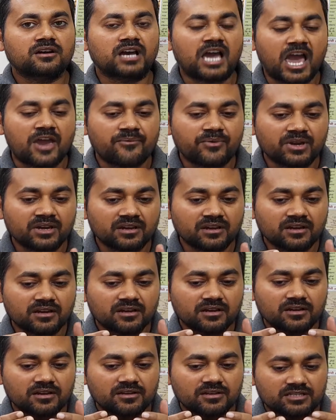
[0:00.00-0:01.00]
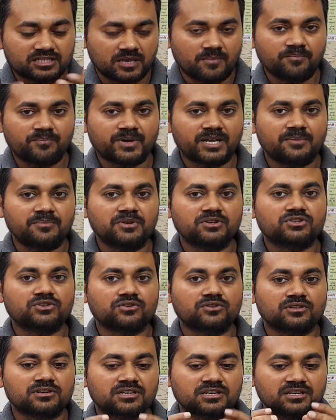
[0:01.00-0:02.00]
having simple
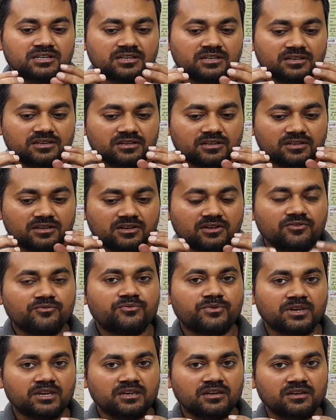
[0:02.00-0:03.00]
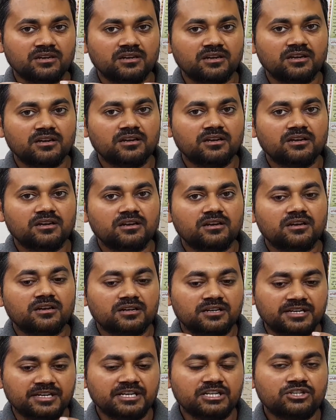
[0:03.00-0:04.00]
majority, we
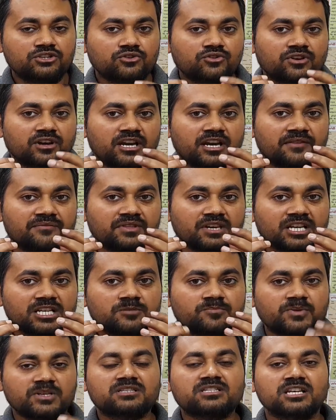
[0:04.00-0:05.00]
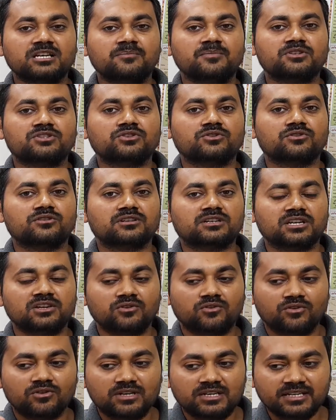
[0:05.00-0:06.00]
need to have the special majority.
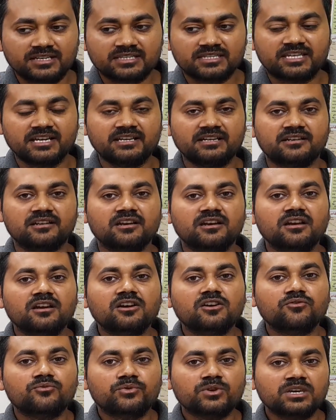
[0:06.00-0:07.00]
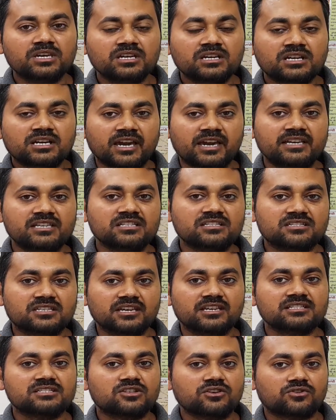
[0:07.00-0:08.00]
Only then we can
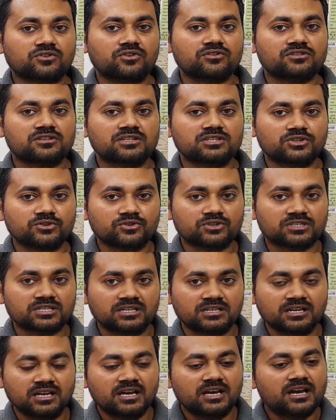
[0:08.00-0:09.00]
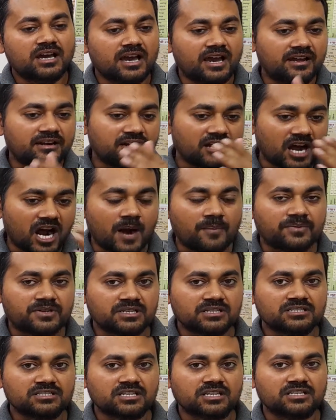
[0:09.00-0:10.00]
change the constitution, and
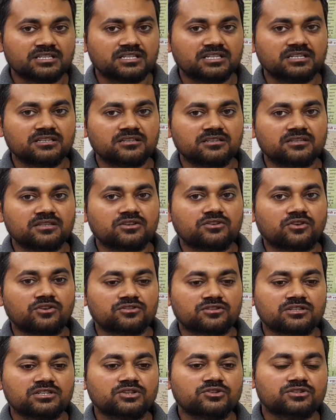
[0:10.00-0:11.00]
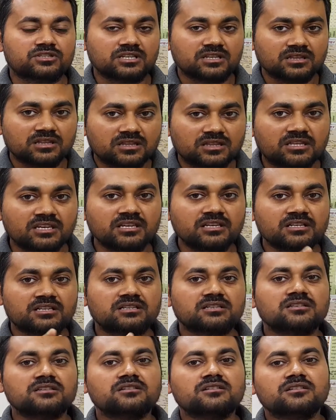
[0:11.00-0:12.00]
after changing the constitution,
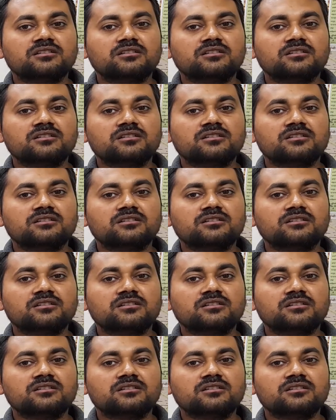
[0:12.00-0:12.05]
these